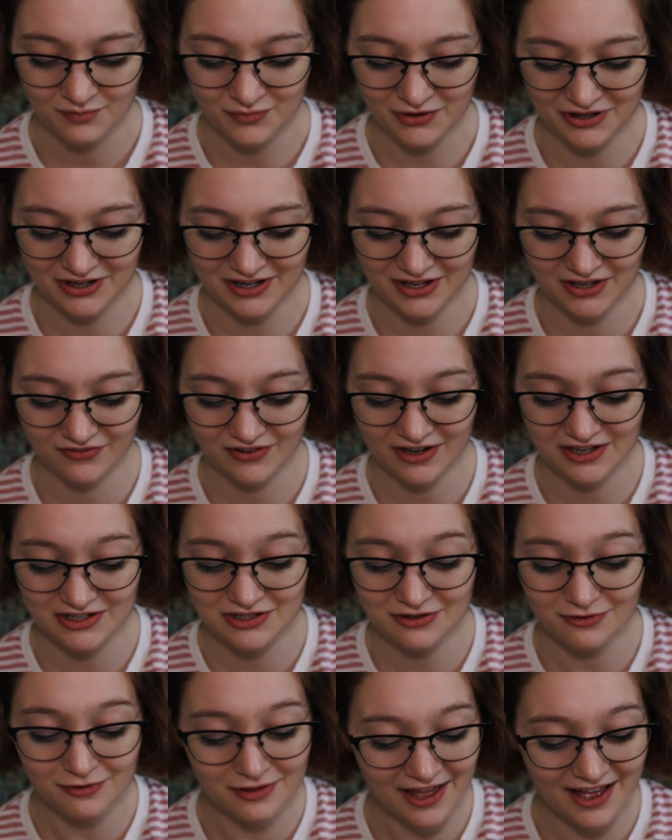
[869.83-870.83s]
"But if I
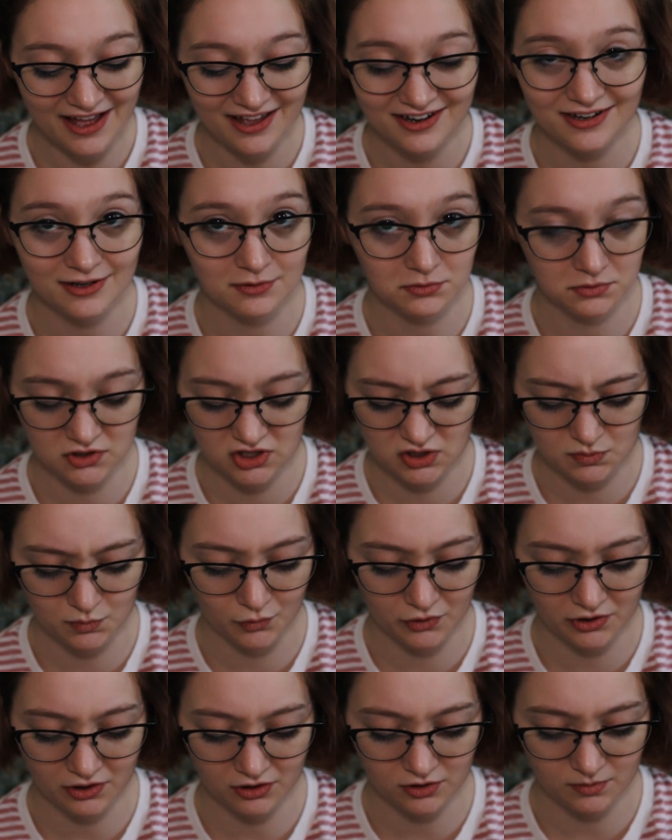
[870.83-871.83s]
do that, it will
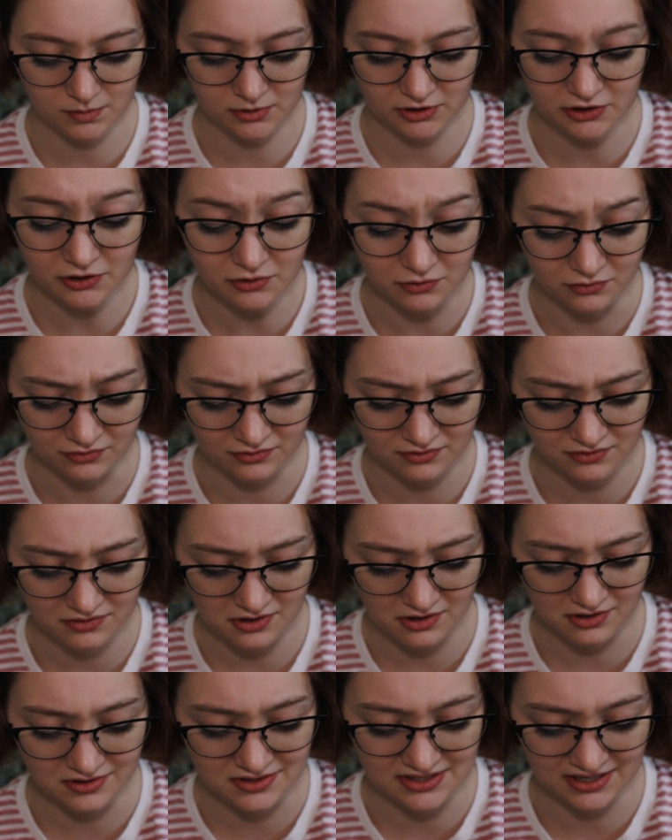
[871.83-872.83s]
spoil the balloon,"
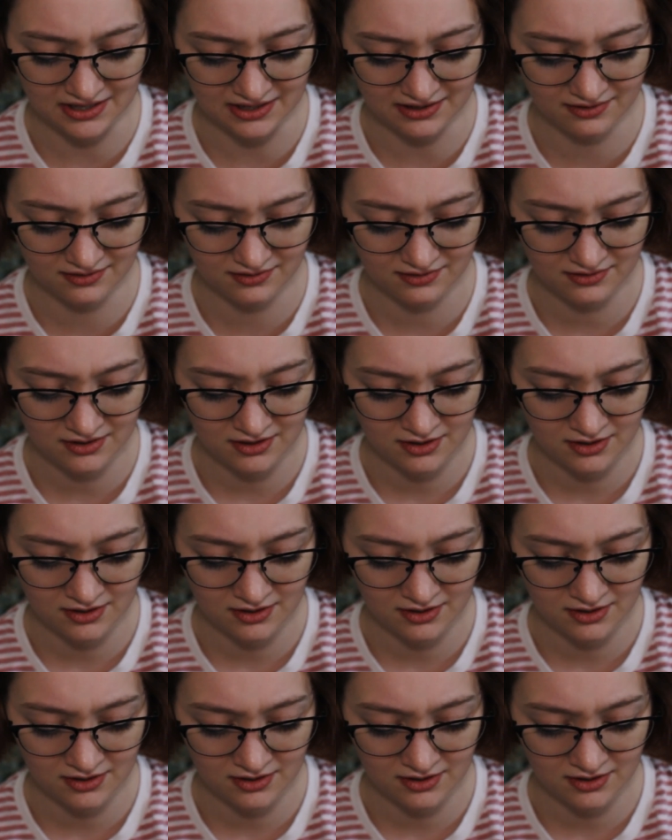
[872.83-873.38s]
you said.